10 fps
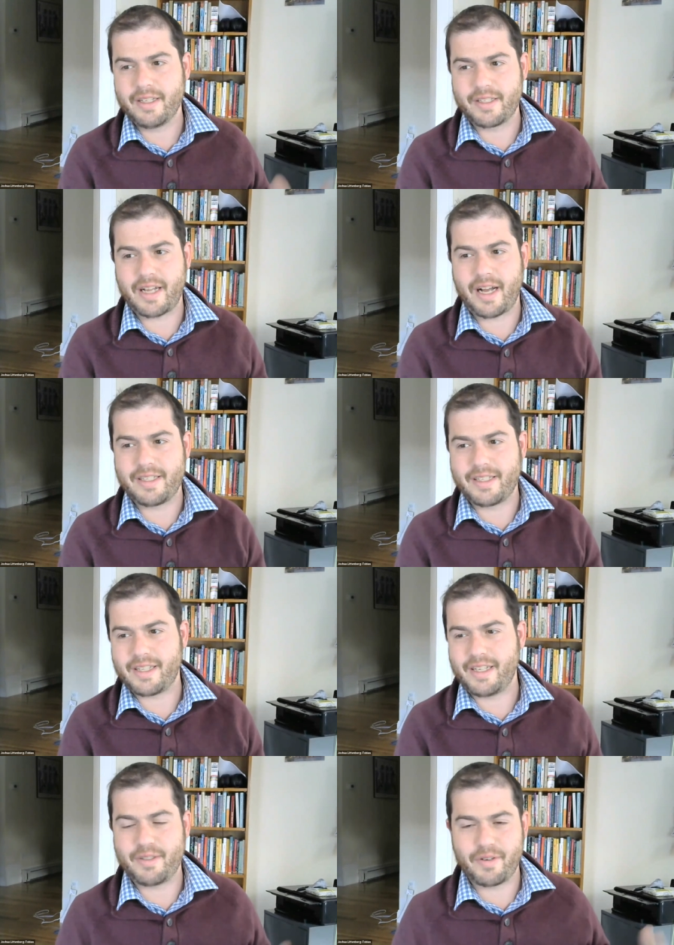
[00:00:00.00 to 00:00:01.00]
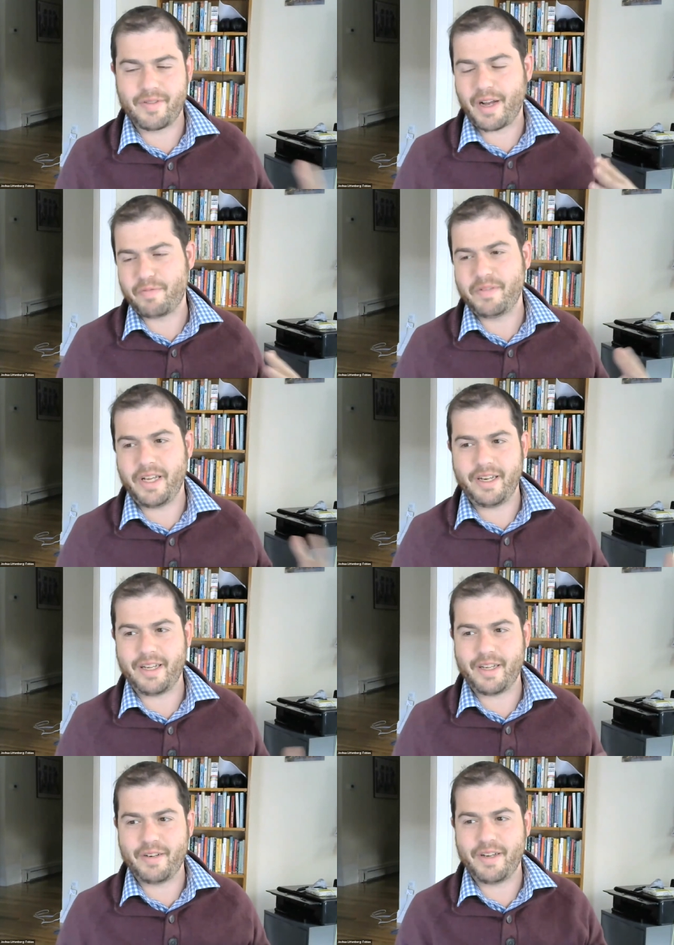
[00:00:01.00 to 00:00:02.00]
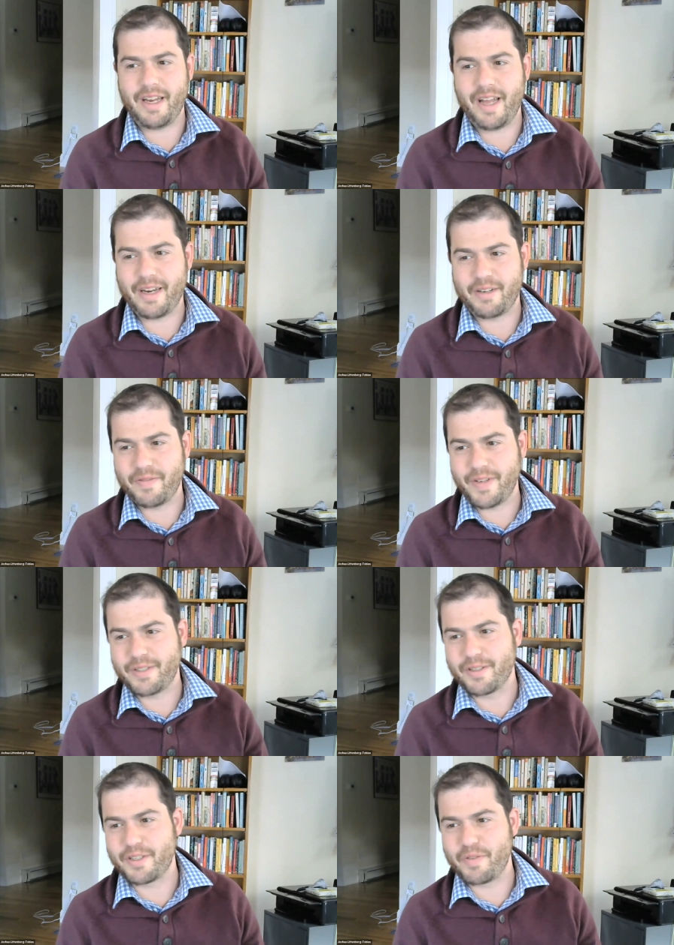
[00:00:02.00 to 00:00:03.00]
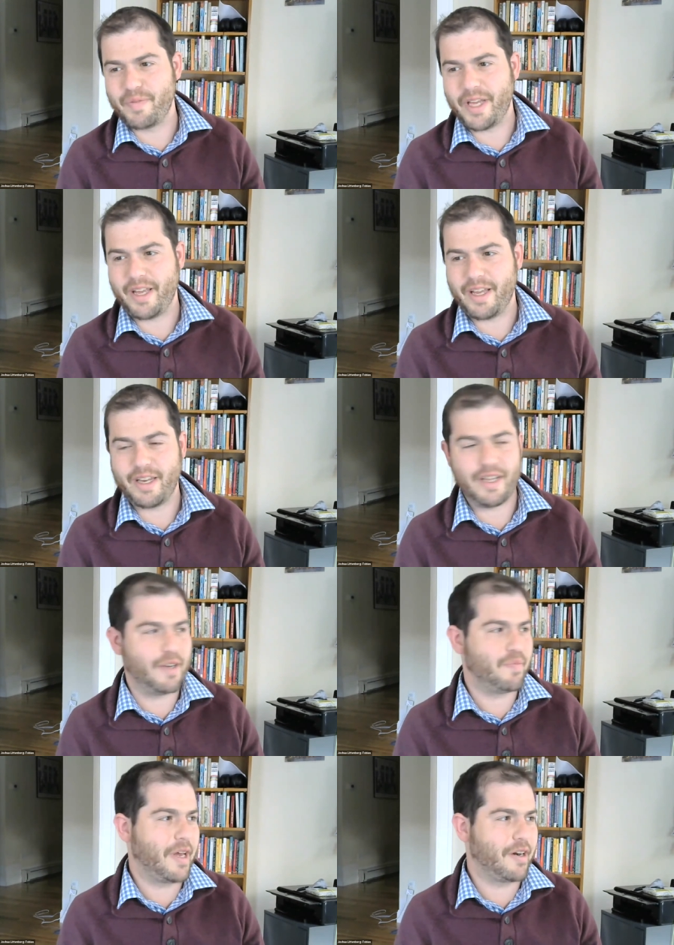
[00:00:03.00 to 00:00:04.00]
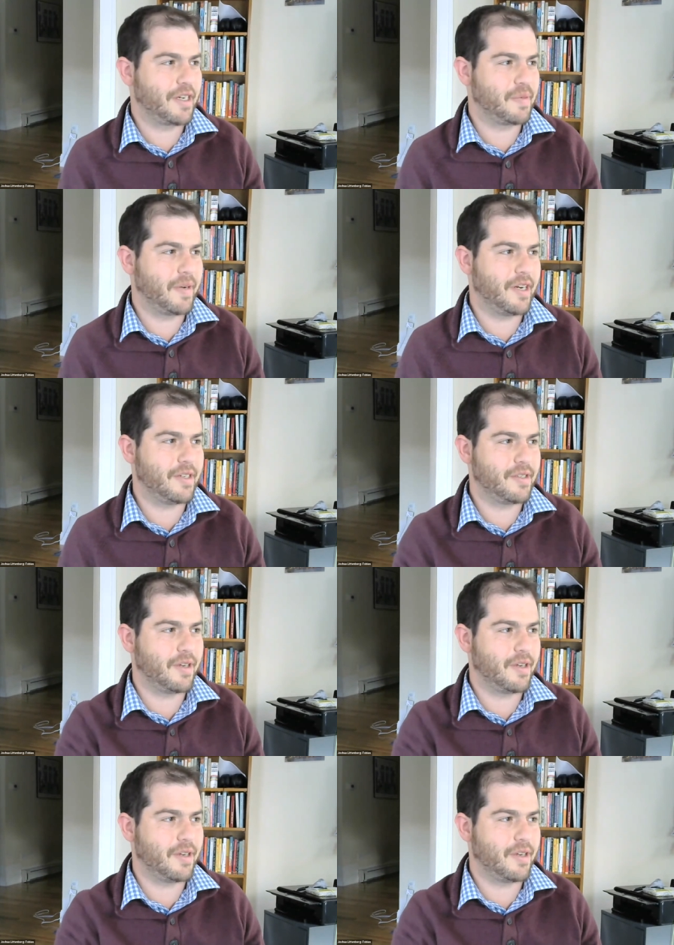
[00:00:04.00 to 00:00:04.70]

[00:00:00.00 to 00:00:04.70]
is constantly sort of updating and, and, adding new features and making it a better experience.